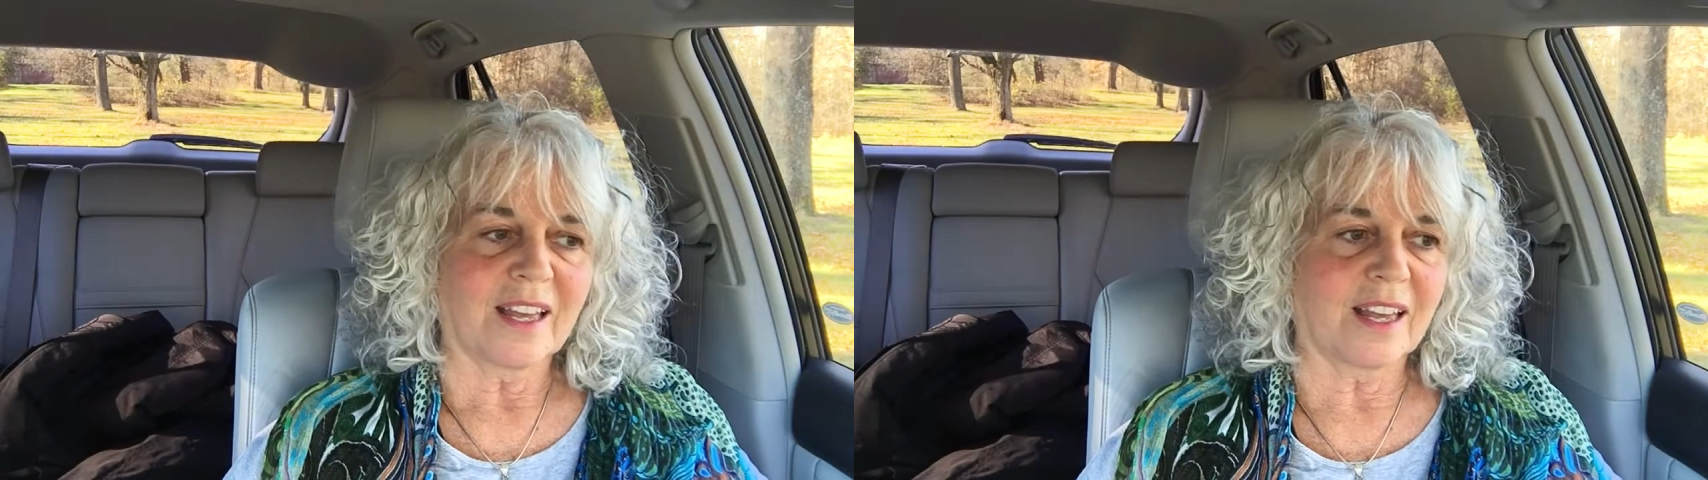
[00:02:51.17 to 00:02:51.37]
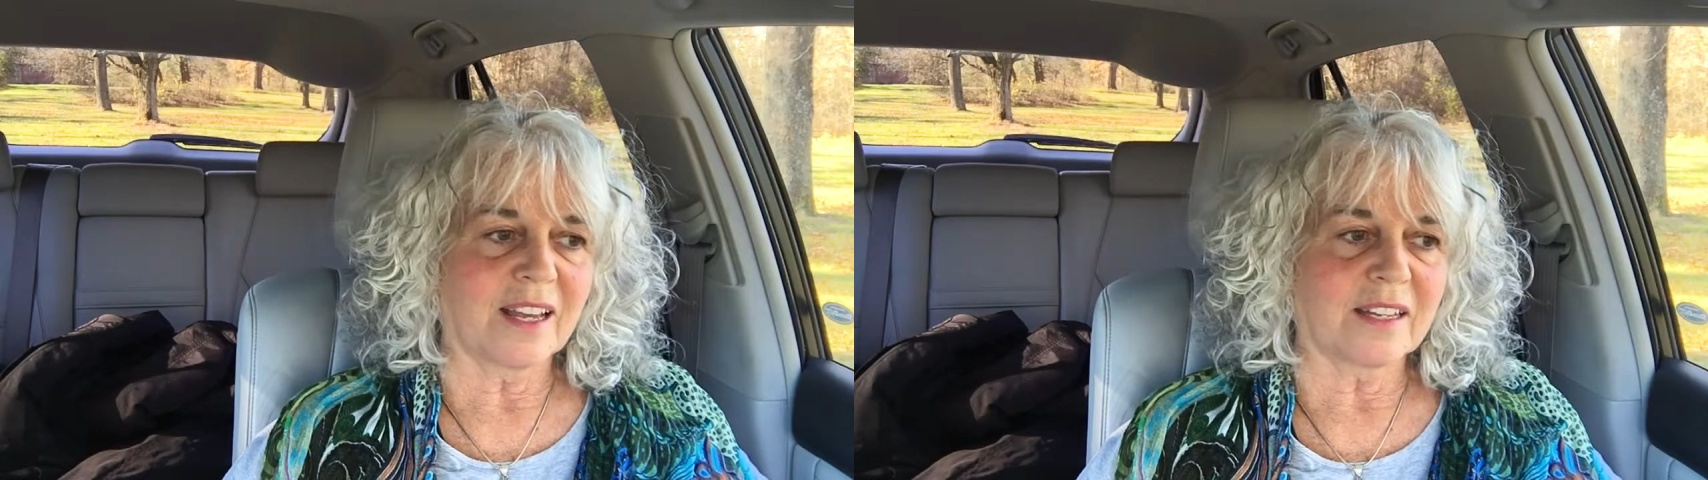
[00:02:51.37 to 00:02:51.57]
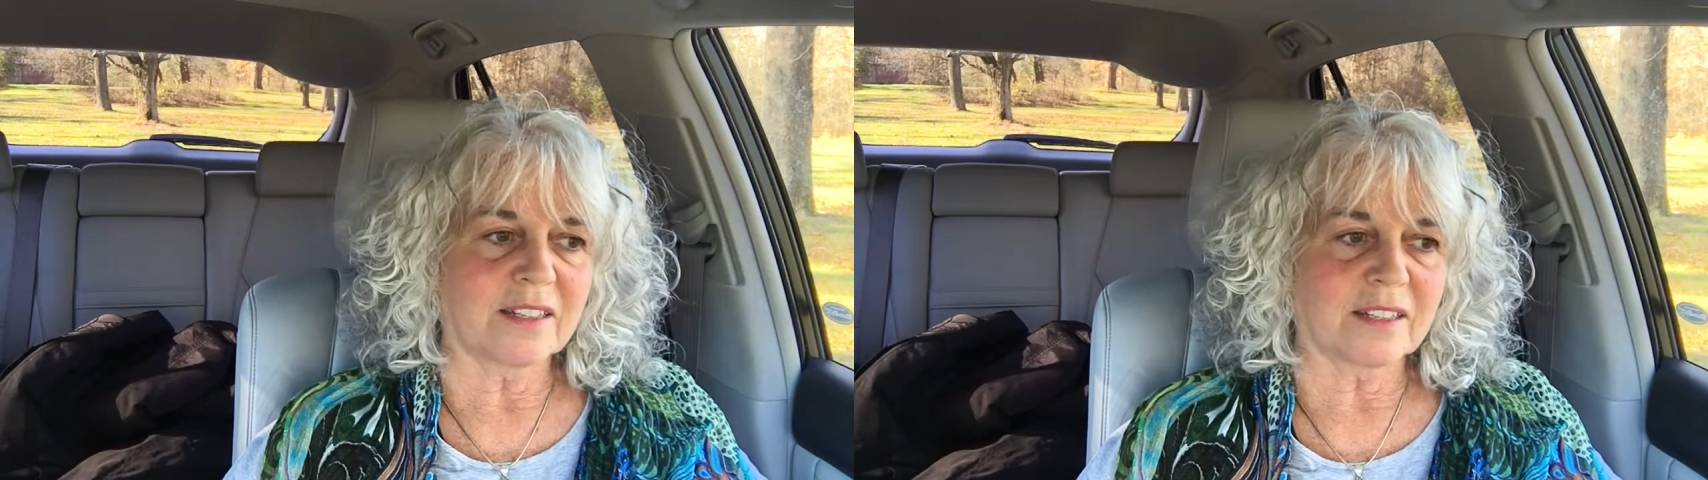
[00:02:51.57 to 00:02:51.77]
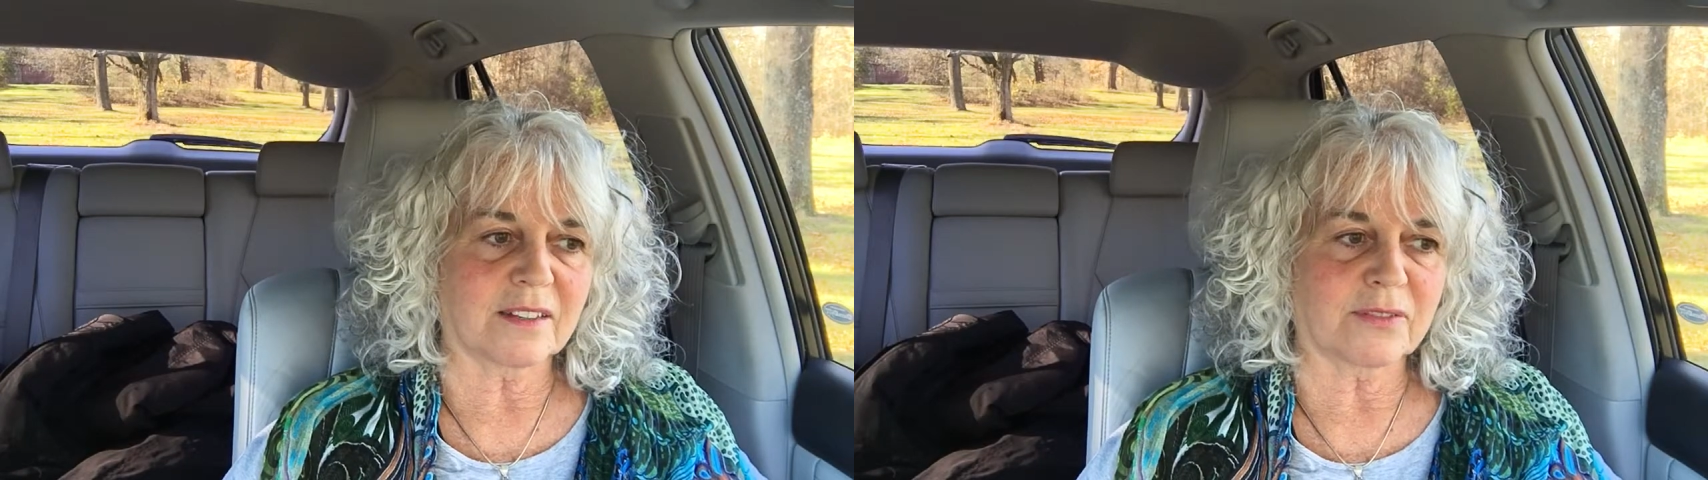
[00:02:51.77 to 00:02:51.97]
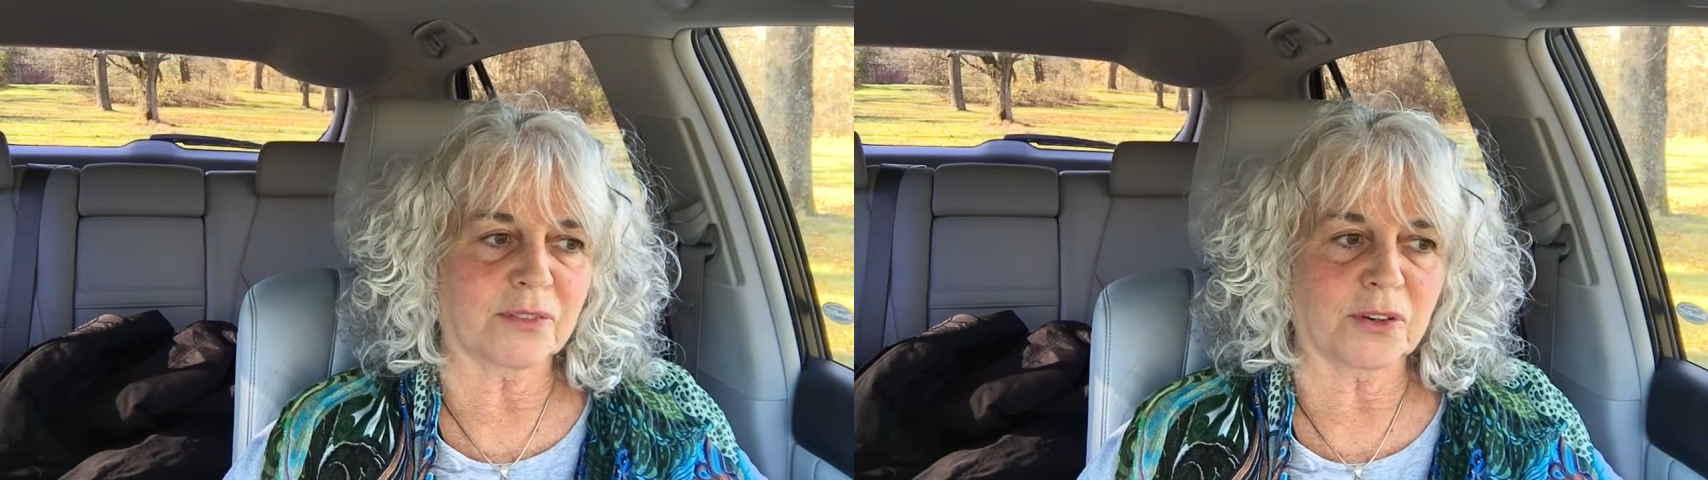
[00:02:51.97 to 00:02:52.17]
and
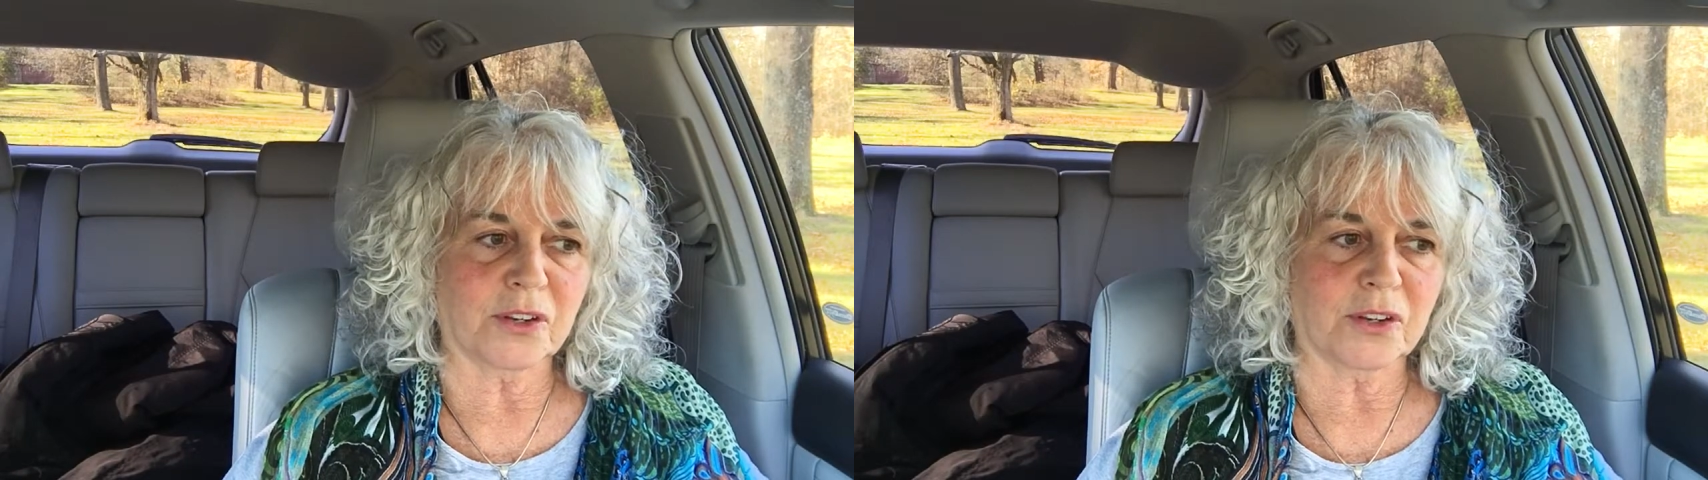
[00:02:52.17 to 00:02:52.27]
for